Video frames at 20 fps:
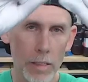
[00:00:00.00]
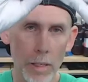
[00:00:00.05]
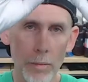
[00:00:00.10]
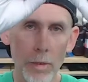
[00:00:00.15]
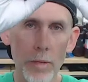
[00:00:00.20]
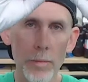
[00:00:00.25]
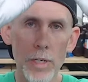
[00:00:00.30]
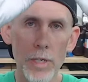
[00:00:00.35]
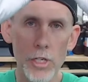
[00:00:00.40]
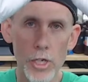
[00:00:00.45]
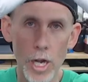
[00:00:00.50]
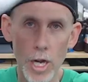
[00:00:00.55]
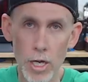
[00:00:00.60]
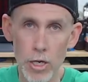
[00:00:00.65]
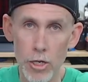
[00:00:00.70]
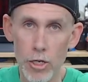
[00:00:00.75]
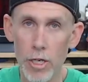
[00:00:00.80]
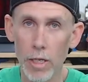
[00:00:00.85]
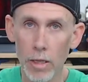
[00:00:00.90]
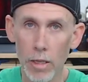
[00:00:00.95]
I'm going to be
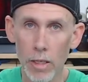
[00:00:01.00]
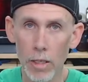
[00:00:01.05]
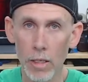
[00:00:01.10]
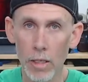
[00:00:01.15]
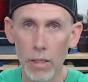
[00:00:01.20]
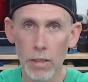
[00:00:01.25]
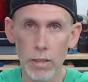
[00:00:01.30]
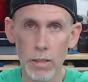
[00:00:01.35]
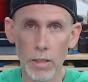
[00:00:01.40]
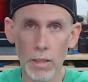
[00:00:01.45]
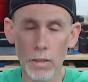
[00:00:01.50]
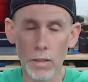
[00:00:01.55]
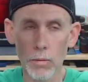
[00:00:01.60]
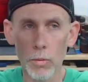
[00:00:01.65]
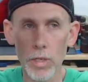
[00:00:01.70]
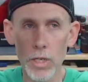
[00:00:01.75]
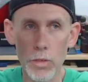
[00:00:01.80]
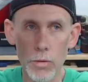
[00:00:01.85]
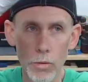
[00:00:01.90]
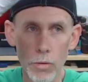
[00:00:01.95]
changing the, you know,
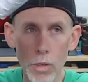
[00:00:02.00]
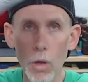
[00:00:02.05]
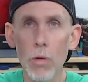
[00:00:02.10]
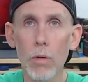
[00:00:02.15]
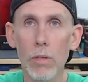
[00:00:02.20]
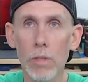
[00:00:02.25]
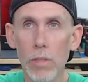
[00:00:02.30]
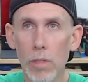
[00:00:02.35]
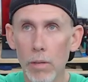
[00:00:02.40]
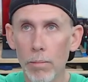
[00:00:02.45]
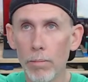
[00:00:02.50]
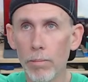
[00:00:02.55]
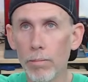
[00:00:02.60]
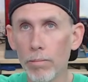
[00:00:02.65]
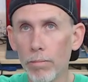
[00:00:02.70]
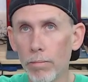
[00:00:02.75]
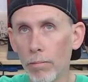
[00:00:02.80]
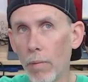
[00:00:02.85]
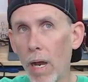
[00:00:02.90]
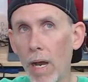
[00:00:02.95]
when you go to
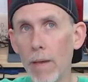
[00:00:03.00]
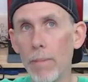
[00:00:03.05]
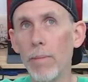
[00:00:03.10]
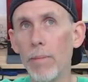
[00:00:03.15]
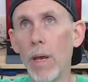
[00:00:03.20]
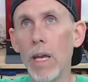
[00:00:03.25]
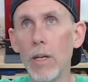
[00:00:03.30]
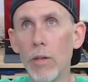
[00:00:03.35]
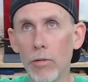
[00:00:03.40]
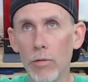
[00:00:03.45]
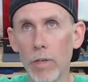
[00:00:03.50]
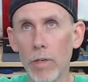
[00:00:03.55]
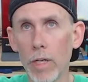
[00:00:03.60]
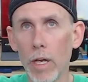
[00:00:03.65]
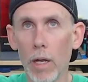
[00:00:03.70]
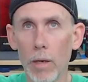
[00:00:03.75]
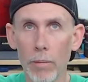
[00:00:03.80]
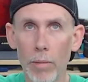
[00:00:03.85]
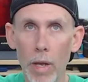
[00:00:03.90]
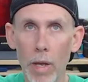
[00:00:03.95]
my
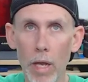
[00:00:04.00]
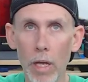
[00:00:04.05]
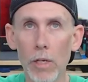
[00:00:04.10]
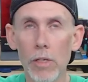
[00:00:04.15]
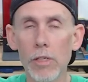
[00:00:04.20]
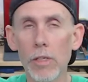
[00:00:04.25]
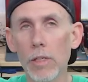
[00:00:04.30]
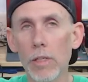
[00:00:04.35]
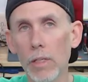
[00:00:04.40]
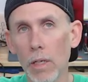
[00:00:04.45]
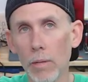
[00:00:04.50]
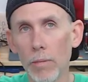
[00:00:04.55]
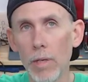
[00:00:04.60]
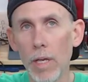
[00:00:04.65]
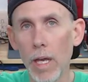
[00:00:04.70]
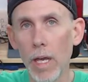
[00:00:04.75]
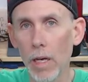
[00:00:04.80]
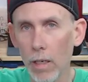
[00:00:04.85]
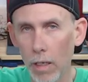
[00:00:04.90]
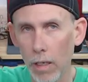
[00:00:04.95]
Patreon page, it's going to
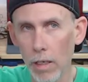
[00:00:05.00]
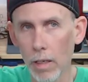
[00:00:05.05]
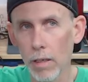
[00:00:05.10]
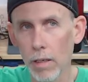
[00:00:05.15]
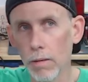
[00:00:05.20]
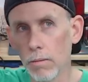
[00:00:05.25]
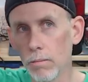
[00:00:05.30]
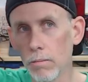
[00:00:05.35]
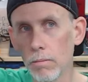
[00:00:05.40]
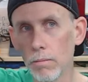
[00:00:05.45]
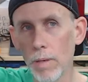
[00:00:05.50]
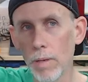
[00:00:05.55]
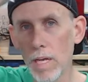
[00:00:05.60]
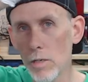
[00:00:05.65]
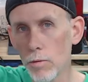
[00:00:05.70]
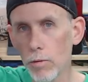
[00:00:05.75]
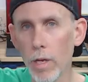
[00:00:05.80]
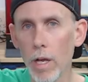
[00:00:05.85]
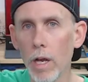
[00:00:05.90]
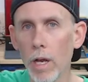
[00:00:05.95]
be uh,
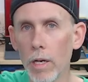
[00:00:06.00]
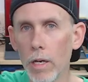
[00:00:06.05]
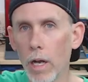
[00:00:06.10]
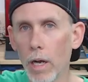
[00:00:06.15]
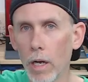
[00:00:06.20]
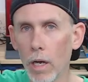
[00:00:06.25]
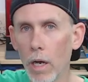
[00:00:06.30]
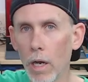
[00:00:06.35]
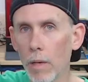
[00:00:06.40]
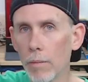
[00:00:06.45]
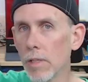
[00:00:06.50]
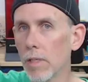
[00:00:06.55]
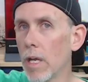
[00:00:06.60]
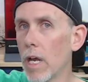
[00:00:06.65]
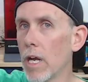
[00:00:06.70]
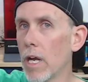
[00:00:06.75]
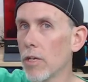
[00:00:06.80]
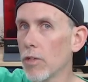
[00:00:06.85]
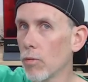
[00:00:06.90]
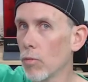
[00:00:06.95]
patreon dot com
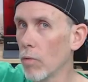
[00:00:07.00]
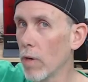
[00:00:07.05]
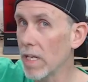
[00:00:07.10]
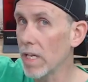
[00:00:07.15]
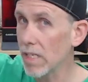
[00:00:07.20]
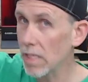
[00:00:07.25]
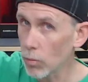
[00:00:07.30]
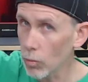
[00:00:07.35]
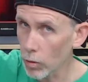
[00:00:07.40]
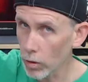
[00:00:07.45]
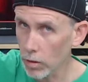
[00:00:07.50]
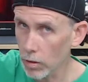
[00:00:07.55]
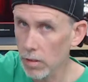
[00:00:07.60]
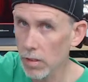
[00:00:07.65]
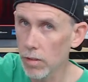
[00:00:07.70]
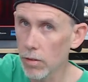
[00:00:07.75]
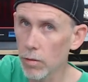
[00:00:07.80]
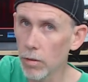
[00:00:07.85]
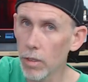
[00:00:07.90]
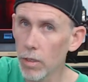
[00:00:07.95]
slash resin works
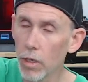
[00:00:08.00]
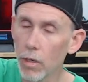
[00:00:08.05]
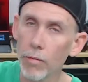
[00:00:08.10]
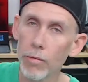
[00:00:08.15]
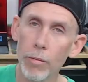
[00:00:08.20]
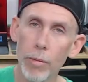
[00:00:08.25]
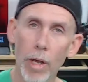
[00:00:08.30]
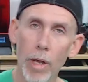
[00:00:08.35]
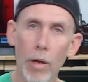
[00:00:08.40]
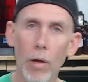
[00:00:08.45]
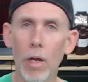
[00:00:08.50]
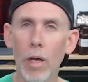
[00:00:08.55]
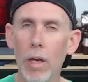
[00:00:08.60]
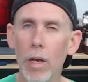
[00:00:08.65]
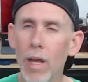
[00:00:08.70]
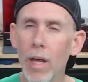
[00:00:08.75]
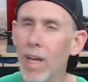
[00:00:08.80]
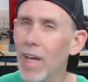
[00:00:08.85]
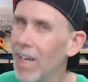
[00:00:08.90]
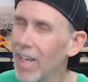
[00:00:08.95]
studio from now
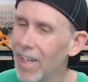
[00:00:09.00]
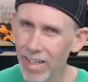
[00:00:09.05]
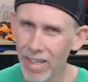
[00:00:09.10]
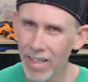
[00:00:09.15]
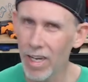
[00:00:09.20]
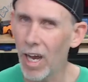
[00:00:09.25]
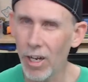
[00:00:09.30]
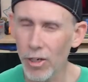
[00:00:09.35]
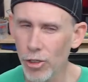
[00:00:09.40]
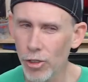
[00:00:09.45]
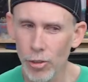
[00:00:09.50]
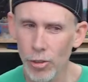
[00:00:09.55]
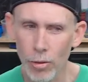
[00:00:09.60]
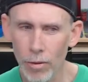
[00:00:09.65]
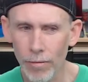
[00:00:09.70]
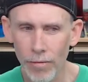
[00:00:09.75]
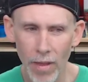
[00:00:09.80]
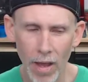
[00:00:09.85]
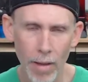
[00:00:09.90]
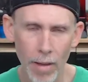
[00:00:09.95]
on. Not
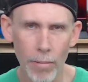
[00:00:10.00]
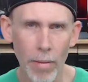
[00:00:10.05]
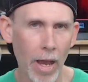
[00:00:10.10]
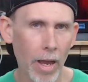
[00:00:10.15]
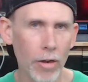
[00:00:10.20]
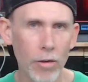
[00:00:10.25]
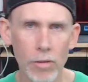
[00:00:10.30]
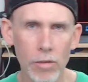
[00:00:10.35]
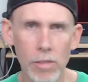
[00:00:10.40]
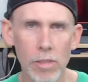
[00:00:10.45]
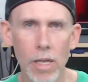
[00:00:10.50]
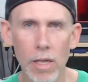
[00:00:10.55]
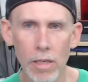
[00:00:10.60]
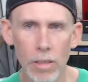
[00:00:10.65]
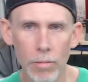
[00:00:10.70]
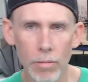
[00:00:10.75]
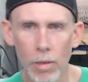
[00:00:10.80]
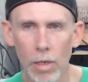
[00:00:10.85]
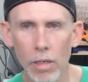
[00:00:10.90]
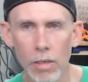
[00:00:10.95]
sure if that matters to
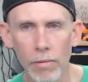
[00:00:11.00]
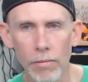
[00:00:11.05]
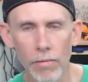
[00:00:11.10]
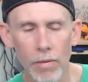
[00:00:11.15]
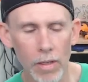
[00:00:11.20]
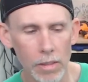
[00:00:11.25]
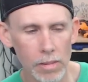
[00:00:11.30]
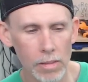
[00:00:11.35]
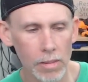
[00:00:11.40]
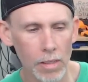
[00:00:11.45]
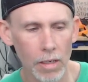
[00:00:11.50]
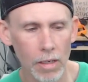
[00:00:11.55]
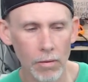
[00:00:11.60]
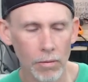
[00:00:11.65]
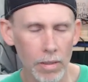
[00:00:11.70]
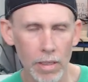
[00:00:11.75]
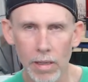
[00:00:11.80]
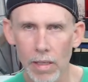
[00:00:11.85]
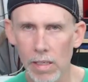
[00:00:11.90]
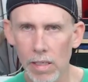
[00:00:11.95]
anybody, if that's, I
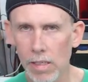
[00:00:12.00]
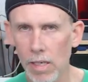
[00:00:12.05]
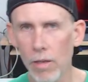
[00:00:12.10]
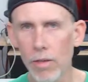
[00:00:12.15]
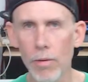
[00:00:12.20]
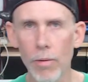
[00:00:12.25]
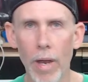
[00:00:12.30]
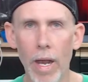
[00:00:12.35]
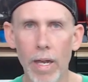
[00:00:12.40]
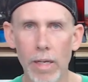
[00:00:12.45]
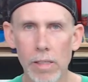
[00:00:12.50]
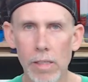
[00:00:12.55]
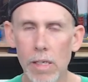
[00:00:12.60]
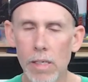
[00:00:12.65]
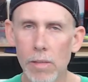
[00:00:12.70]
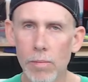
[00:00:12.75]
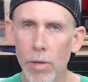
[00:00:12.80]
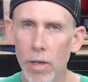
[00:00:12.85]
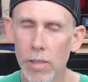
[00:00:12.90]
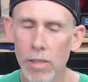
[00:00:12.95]
don't think that's how you
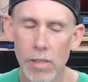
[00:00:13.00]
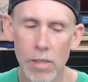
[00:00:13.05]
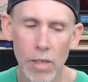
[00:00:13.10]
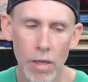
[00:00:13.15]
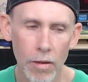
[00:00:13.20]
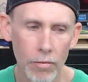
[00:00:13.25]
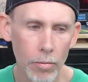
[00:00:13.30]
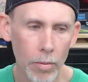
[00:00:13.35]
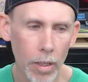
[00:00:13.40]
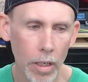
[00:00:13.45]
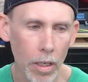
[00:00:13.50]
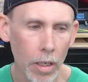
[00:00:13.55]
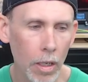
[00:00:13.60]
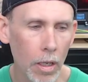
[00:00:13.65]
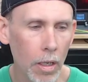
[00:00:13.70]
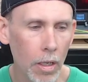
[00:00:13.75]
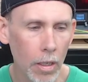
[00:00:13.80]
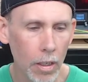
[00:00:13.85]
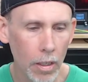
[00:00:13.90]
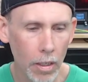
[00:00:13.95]
access my stuff, but
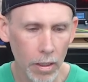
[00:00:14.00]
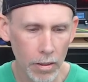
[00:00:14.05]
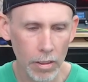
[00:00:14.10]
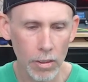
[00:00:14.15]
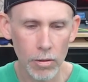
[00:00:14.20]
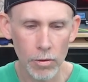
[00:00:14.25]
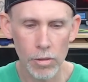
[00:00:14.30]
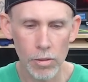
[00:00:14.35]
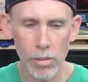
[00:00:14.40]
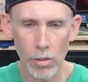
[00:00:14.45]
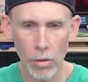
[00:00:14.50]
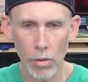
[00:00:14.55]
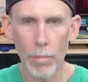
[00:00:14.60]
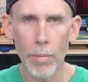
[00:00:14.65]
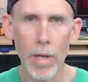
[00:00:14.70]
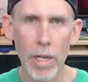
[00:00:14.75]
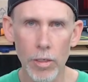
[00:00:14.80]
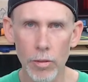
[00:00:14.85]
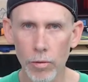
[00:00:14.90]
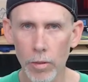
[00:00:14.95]
I think you just go to
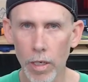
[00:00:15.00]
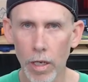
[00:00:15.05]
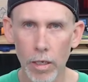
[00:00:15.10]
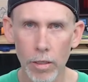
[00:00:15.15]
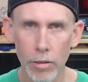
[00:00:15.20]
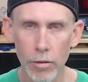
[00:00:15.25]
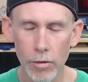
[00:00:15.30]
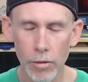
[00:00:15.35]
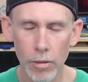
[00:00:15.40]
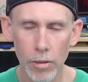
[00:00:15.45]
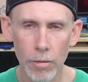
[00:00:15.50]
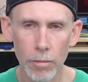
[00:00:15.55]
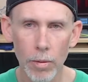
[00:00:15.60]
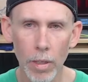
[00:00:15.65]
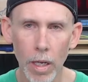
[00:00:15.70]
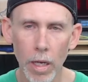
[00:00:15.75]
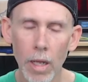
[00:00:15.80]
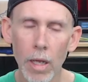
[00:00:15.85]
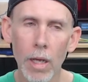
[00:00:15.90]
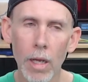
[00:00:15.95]
Patreon usually.
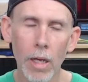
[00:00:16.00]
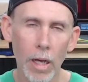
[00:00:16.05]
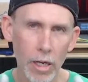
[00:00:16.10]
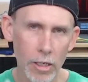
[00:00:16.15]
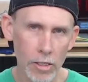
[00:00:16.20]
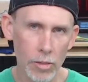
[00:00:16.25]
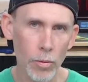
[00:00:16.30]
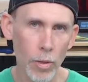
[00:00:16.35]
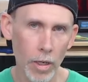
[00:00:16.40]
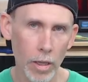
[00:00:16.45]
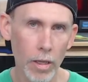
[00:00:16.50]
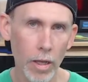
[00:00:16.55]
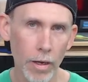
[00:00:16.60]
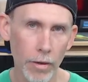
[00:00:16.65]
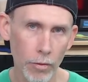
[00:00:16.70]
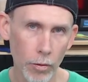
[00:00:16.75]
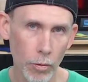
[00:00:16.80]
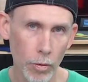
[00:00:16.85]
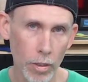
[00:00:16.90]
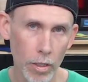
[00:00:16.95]
But I just want to let
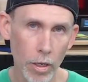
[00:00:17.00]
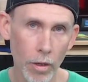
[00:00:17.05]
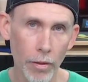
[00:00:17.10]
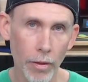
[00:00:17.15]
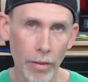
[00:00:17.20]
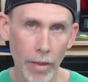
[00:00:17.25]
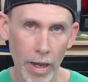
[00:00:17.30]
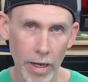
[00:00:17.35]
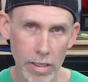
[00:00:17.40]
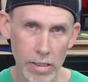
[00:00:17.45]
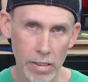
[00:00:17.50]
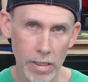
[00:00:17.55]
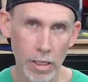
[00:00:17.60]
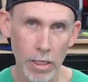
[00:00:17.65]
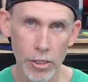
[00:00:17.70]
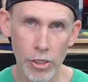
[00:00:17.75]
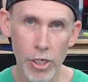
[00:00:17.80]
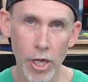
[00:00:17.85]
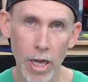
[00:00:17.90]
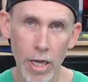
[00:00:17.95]
everyone know that that is
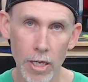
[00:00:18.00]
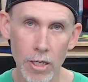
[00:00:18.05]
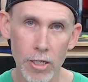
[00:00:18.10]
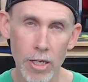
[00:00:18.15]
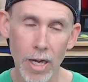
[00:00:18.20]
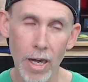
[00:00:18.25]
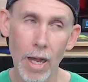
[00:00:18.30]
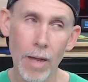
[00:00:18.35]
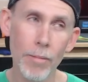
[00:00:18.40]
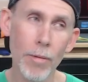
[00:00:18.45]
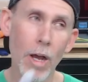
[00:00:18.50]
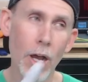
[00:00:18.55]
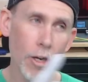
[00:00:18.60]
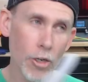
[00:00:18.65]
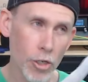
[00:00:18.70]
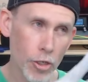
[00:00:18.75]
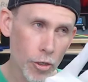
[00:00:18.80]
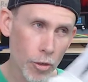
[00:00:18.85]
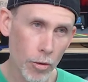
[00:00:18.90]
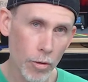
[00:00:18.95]
going to change, and I'm
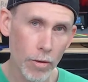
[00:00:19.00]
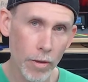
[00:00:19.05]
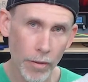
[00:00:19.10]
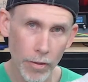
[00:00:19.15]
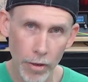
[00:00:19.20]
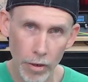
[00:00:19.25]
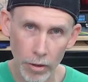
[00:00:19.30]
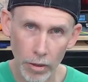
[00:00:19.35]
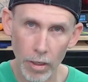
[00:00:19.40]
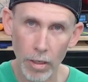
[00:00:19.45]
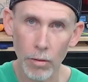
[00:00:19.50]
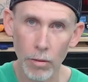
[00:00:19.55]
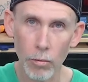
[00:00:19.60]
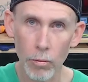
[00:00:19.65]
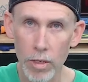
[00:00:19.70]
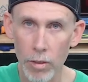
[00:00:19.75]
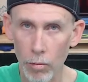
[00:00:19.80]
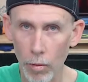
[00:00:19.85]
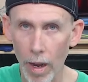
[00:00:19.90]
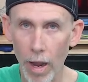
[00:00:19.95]
not sure that they're going to
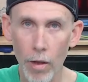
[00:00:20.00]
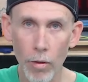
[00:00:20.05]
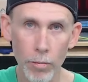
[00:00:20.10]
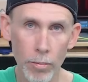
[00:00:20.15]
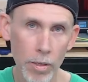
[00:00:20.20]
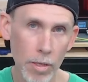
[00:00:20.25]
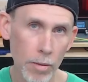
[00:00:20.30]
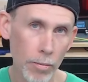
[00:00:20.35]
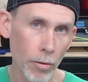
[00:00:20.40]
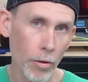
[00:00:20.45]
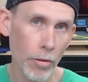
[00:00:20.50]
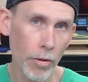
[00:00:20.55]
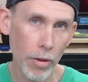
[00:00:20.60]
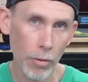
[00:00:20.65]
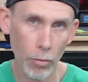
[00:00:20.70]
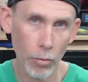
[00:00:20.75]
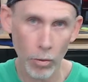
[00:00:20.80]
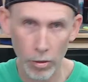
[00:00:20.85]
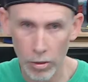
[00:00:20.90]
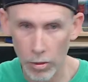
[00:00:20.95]
reroute people
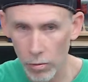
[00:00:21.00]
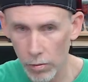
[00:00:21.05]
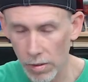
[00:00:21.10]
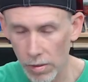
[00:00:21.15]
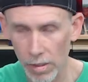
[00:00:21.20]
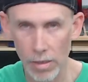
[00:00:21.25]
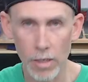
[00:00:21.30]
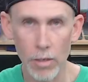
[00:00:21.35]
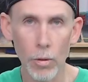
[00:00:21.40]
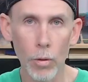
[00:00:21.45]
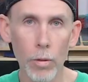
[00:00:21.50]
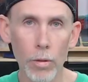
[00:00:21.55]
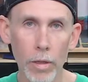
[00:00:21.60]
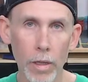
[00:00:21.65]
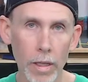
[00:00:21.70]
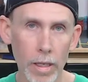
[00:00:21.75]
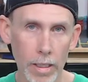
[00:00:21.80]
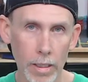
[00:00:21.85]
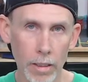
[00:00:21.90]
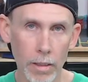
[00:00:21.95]
that were using the old
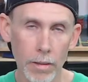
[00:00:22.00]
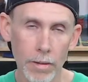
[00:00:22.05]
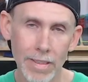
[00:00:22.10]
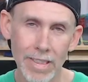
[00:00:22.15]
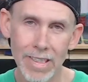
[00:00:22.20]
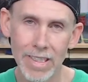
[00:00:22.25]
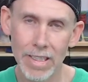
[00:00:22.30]
link.